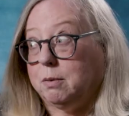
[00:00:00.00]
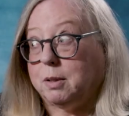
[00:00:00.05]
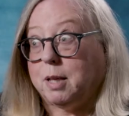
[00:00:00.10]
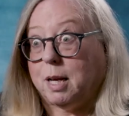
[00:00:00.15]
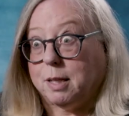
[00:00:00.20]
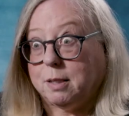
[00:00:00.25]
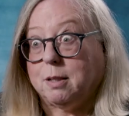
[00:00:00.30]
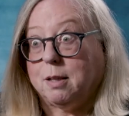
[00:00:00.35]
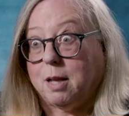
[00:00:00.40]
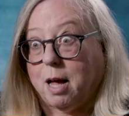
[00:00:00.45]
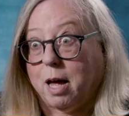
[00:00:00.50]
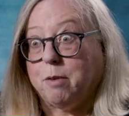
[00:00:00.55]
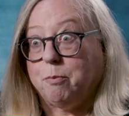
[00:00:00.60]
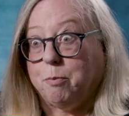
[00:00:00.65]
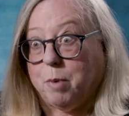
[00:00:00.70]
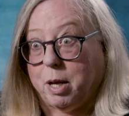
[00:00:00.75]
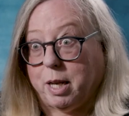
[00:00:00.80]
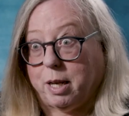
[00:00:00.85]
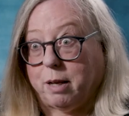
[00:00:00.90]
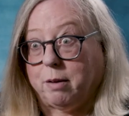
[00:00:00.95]
that's a lot of
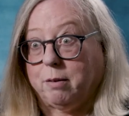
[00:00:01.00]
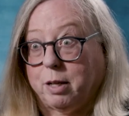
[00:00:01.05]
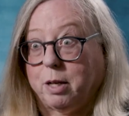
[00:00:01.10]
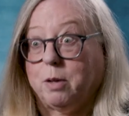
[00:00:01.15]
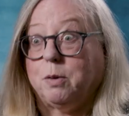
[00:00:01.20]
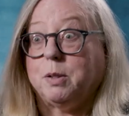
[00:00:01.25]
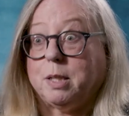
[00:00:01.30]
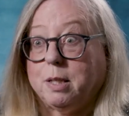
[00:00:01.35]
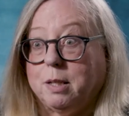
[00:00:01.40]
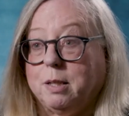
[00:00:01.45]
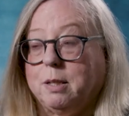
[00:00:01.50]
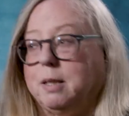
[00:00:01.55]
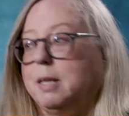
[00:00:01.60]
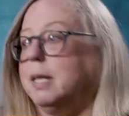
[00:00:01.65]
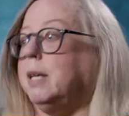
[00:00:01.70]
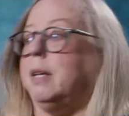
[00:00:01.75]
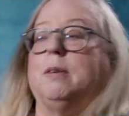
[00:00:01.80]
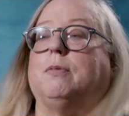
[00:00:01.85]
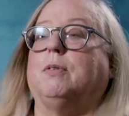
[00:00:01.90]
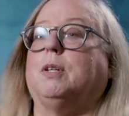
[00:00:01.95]
money. You know, it's a,
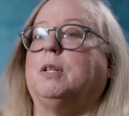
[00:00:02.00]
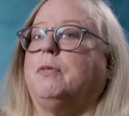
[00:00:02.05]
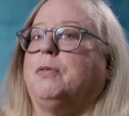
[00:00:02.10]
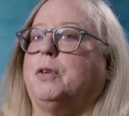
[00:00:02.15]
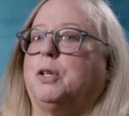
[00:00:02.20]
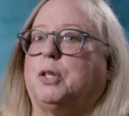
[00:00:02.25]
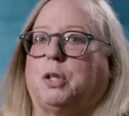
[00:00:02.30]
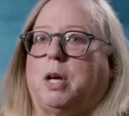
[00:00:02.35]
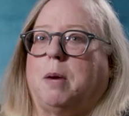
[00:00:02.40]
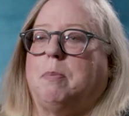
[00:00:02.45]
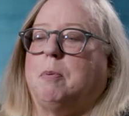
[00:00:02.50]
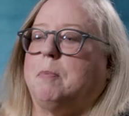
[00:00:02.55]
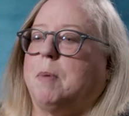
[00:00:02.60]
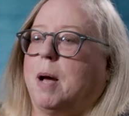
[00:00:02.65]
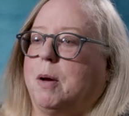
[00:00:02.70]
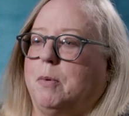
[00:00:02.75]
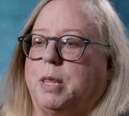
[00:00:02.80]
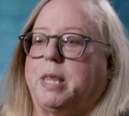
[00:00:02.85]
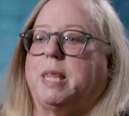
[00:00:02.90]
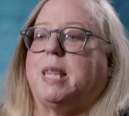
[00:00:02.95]
even if you're scraping
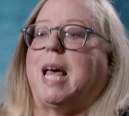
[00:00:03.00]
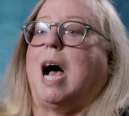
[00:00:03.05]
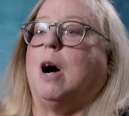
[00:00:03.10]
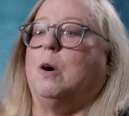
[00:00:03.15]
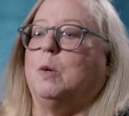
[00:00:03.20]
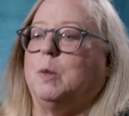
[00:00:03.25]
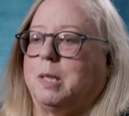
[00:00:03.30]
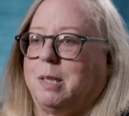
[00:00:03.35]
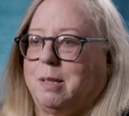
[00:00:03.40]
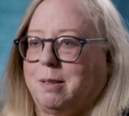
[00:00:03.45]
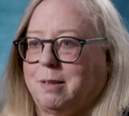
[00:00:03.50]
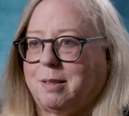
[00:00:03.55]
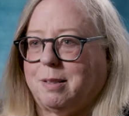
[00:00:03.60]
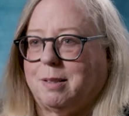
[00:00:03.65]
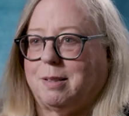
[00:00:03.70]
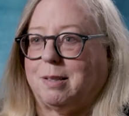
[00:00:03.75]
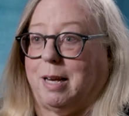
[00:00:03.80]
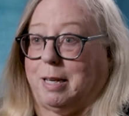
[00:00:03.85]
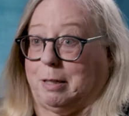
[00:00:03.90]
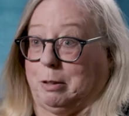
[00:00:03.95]
by with thousands,
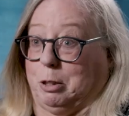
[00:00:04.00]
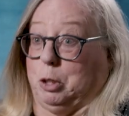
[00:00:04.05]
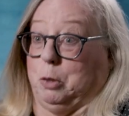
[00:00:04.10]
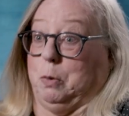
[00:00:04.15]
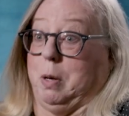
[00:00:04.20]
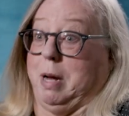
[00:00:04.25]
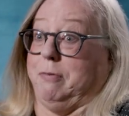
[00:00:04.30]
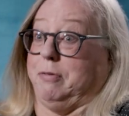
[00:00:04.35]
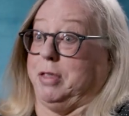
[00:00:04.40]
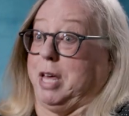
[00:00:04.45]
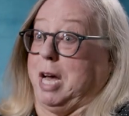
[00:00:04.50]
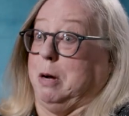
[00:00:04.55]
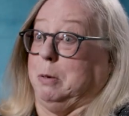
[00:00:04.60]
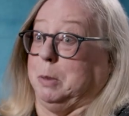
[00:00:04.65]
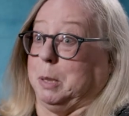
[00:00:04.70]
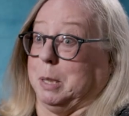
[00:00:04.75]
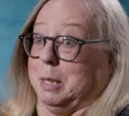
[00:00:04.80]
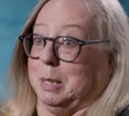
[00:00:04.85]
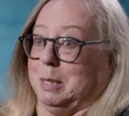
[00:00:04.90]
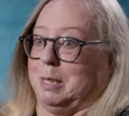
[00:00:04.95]
it's like, do you have
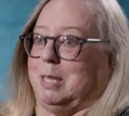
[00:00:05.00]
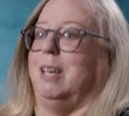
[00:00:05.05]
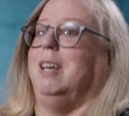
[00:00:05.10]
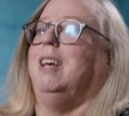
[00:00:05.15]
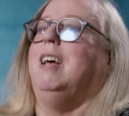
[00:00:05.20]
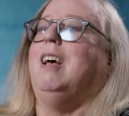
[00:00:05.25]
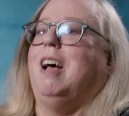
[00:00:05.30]
thousands?